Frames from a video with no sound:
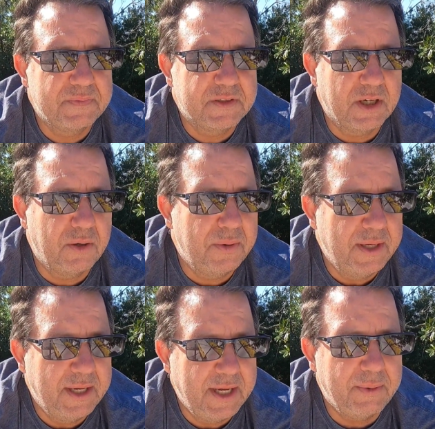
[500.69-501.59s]
So
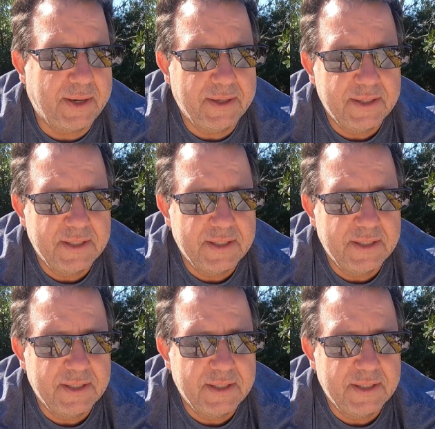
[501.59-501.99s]
anyway,